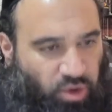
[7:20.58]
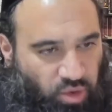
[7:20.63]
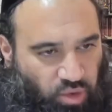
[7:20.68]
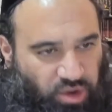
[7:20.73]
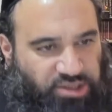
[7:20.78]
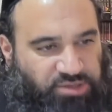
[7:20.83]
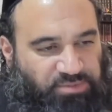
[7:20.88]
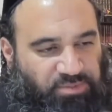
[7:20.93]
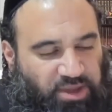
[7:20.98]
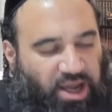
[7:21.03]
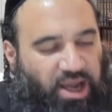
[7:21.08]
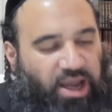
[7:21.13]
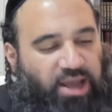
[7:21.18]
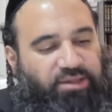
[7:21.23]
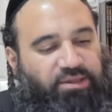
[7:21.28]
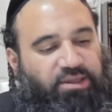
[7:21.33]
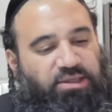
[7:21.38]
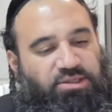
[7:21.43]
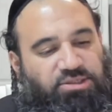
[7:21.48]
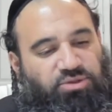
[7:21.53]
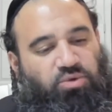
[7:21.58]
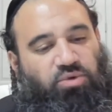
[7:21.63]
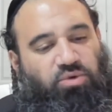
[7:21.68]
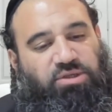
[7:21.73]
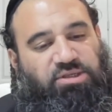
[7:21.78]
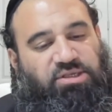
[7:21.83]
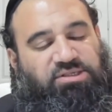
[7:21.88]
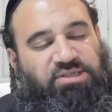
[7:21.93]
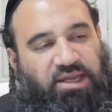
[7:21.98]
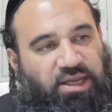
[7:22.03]
Who is behind this?
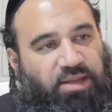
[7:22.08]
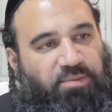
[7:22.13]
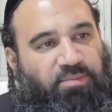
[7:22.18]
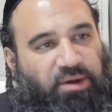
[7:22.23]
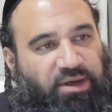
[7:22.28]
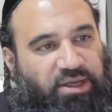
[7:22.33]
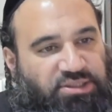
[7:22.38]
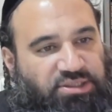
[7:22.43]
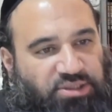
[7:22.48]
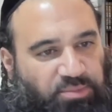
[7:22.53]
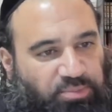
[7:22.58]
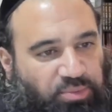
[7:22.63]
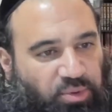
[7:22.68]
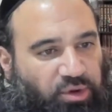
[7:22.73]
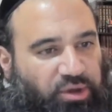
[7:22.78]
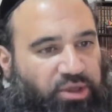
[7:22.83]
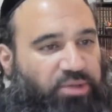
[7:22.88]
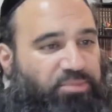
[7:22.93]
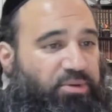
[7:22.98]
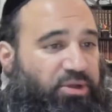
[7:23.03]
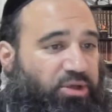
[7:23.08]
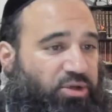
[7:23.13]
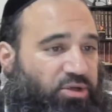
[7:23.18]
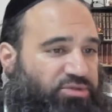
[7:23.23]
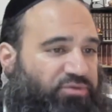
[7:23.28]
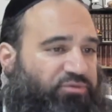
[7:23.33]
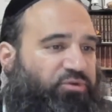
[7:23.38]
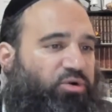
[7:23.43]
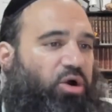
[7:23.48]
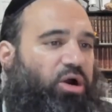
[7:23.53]
Does anybody support it?
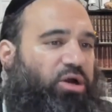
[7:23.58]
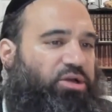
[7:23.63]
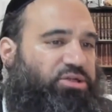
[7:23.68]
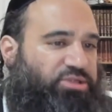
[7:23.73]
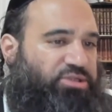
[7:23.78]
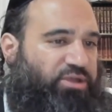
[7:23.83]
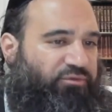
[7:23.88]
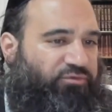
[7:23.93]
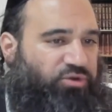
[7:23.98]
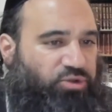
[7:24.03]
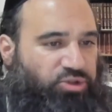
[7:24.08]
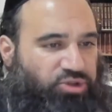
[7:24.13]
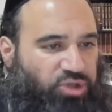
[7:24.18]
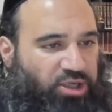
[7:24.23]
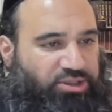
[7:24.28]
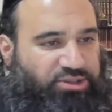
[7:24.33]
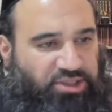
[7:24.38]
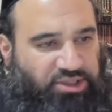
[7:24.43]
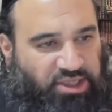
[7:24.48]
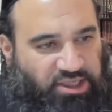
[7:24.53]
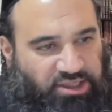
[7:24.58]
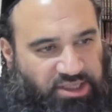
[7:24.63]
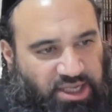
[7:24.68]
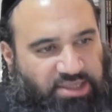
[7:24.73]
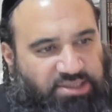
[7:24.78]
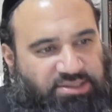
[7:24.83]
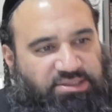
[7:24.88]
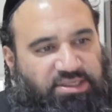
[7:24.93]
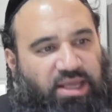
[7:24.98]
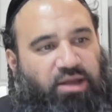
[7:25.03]
Because of course, if you talk to the
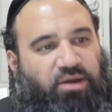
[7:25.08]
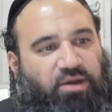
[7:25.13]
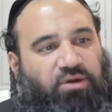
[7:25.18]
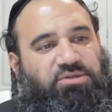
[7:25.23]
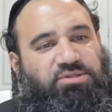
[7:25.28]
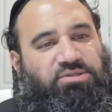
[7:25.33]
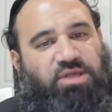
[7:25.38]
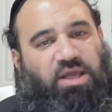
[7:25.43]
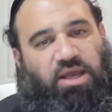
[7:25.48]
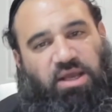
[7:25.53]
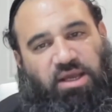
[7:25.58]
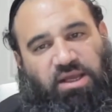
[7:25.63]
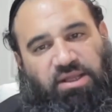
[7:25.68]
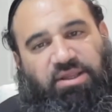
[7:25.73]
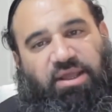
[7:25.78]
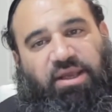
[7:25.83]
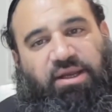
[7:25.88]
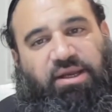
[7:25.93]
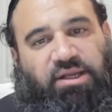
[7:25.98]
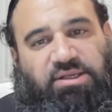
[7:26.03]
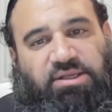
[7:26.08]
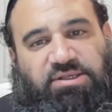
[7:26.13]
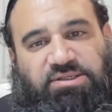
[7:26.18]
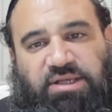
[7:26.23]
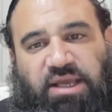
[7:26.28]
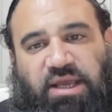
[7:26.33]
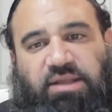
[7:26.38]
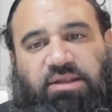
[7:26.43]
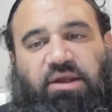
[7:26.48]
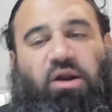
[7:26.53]
naysayers, they're going to
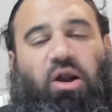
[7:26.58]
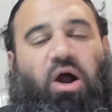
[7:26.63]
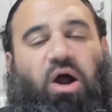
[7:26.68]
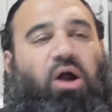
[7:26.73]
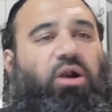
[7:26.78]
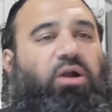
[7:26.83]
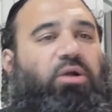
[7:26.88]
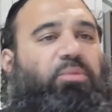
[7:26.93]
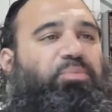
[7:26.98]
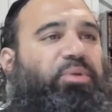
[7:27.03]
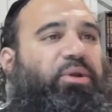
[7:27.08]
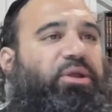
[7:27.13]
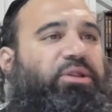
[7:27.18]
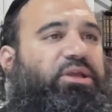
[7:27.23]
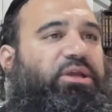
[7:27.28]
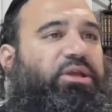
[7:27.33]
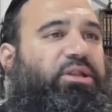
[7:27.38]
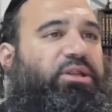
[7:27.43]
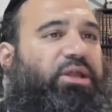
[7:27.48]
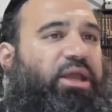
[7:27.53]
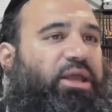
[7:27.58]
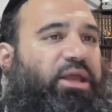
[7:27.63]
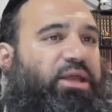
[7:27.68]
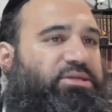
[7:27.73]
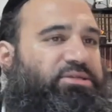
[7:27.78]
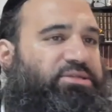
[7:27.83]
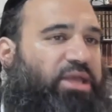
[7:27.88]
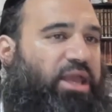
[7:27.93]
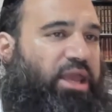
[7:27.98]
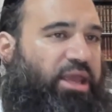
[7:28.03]
say that our opinion
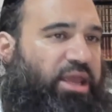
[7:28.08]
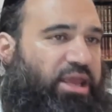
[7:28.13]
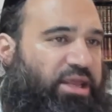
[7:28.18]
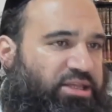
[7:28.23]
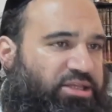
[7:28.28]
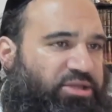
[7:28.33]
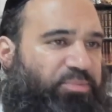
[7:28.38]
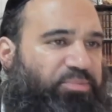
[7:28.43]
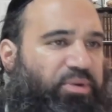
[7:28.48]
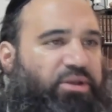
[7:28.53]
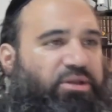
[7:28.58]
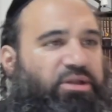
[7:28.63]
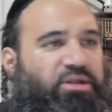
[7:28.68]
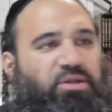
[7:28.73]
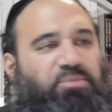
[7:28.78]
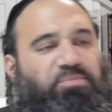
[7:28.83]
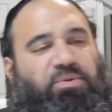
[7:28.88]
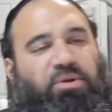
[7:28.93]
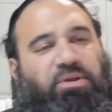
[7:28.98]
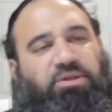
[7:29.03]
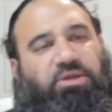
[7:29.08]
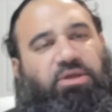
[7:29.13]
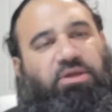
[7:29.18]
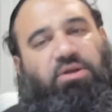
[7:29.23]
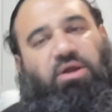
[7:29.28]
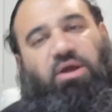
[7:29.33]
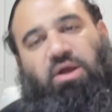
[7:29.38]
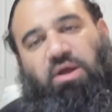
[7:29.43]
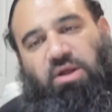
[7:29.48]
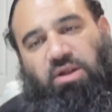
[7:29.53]
is an independent
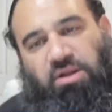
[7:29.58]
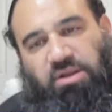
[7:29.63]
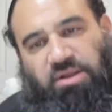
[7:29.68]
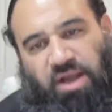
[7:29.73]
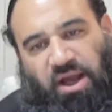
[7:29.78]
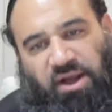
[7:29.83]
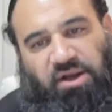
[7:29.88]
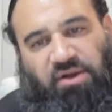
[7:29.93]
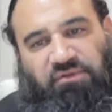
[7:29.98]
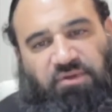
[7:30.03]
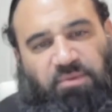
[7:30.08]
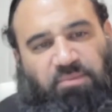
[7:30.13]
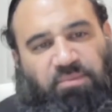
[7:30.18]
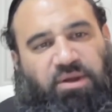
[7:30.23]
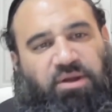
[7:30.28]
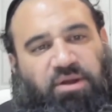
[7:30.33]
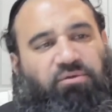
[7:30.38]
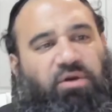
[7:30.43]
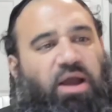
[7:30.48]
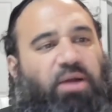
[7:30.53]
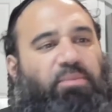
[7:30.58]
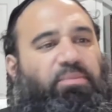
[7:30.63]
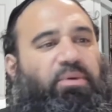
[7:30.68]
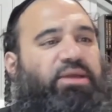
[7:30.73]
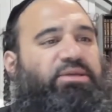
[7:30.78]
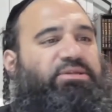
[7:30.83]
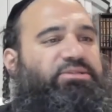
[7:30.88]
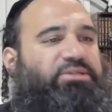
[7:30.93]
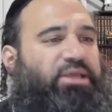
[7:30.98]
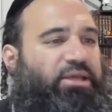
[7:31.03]
opinion. None of the big
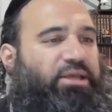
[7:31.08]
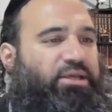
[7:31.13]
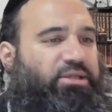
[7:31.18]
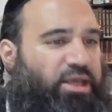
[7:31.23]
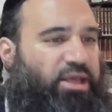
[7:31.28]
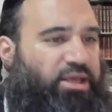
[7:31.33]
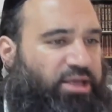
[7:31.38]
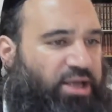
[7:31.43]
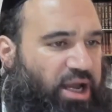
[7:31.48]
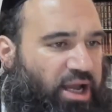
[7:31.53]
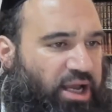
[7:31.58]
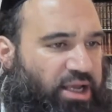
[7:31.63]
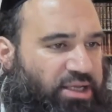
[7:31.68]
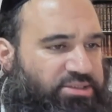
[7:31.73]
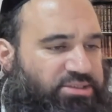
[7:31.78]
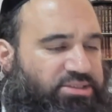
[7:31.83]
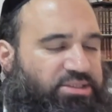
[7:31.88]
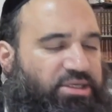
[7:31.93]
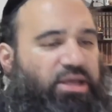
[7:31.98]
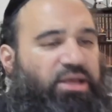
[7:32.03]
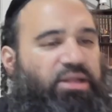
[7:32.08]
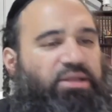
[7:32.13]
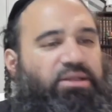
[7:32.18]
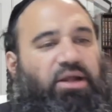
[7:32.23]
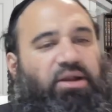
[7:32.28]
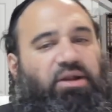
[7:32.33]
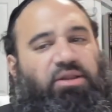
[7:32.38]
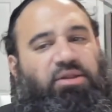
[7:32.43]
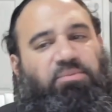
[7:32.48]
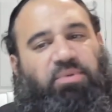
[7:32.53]
rabbis think like us.
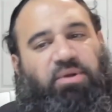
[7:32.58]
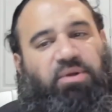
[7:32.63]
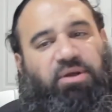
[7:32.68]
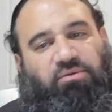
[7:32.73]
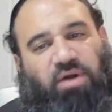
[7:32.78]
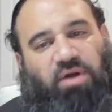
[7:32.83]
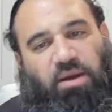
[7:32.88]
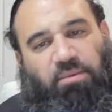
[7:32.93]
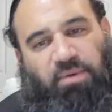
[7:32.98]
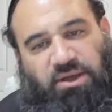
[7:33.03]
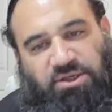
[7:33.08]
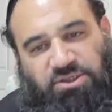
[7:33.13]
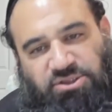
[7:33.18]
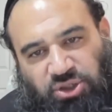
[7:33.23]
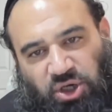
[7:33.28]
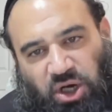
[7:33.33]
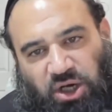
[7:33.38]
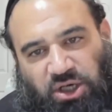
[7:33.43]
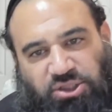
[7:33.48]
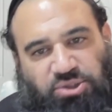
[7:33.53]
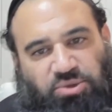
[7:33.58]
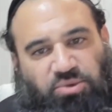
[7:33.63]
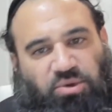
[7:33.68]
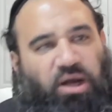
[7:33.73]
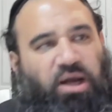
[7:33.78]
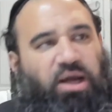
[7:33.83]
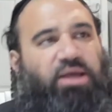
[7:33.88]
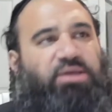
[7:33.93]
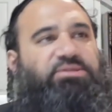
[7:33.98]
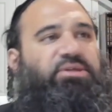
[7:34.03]
None of the big rabbis talk to
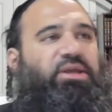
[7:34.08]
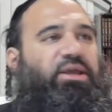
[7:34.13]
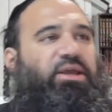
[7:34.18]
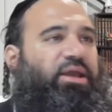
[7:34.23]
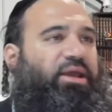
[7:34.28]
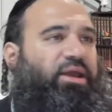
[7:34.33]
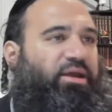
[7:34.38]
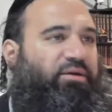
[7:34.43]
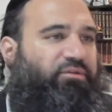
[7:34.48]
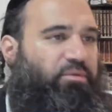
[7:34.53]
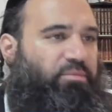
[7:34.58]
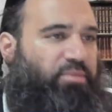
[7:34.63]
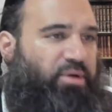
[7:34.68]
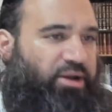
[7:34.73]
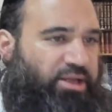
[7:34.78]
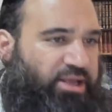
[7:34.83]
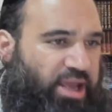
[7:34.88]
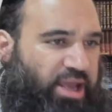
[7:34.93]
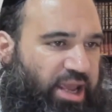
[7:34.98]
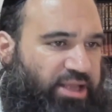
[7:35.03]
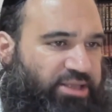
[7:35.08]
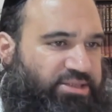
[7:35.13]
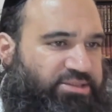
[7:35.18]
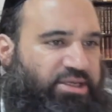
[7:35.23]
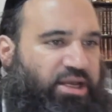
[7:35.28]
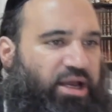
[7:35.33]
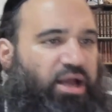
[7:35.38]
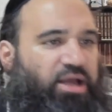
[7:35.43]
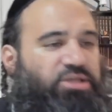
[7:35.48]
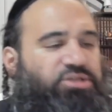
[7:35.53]
us. Everybody
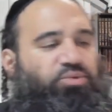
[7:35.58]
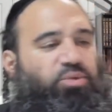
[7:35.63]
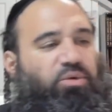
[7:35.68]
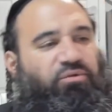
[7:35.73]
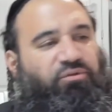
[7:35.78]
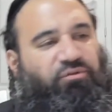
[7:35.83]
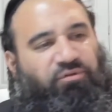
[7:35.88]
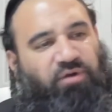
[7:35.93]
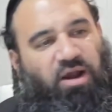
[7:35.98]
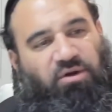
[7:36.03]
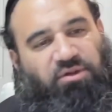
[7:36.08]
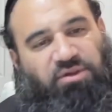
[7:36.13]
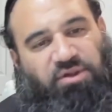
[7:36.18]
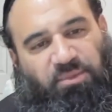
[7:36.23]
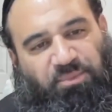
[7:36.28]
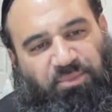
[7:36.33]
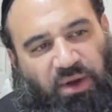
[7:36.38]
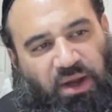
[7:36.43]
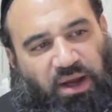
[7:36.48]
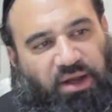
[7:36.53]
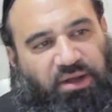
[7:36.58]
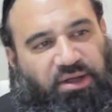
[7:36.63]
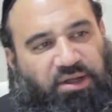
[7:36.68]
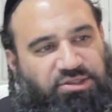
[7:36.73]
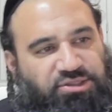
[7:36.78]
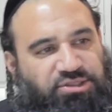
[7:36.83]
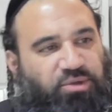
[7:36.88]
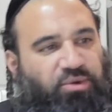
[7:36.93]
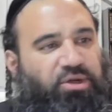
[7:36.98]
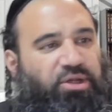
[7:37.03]
hates us. We're frowned upon
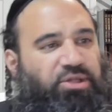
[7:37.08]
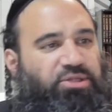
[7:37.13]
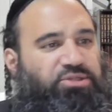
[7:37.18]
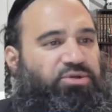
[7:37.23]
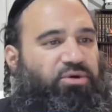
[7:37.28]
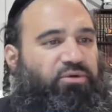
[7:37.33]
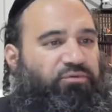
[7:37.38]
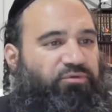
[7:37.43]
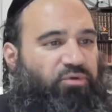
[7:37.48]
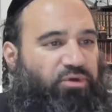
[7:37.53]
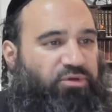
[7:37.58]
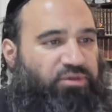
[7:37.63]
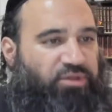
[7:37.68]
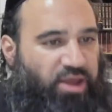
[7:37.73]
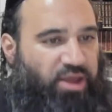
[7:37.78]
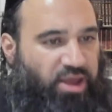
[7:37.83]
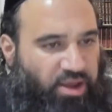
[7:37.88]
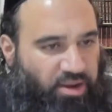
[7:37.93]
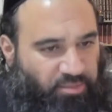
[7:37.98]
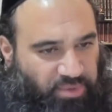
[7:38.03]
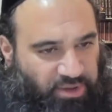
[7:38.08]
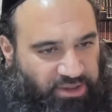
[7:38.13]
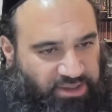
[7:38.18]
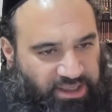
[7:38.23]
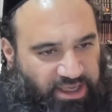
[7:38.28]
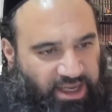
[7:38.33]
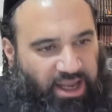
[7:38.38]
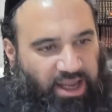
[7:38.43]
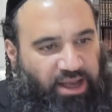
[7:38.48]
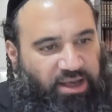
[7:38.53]
and so on and so forth.
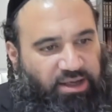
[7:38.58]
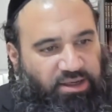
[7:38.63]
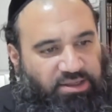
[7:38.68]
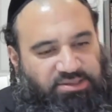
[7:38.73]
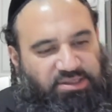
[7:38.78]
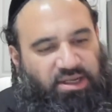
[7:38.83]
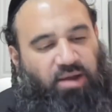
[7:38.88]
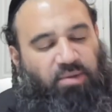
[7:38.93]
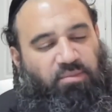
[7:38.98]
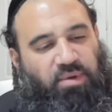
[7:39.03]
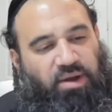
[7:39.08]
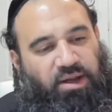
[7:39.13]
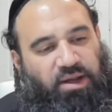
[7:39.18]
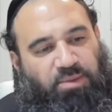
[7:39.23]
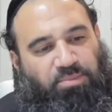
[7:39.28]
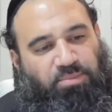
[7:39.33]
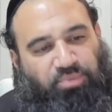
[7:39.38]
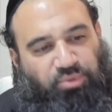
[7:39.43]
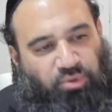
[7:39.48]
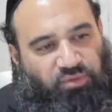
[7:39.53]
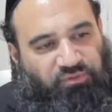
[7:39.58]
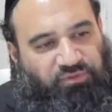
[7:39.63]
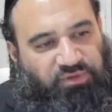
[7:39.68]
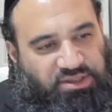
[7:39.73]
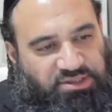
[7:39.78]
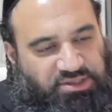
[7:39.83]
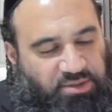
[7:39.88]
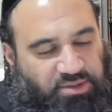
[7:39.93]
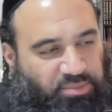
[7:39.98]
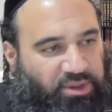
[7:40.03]
But can somebody prove
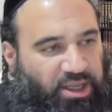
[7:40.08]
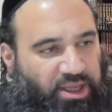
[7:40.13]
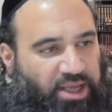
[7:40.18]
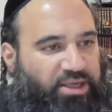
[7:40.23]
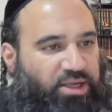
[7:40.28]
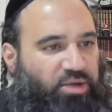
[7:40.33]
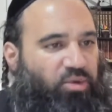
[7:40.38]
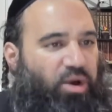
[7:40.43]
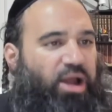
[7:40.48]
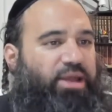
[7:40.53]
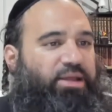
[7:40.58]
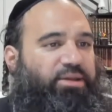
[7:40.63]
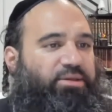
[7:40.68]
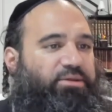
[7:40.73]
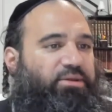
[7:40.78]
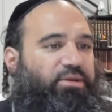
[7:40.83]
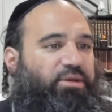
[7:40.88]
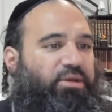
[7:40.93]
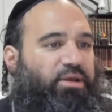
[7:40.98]
this in black and white?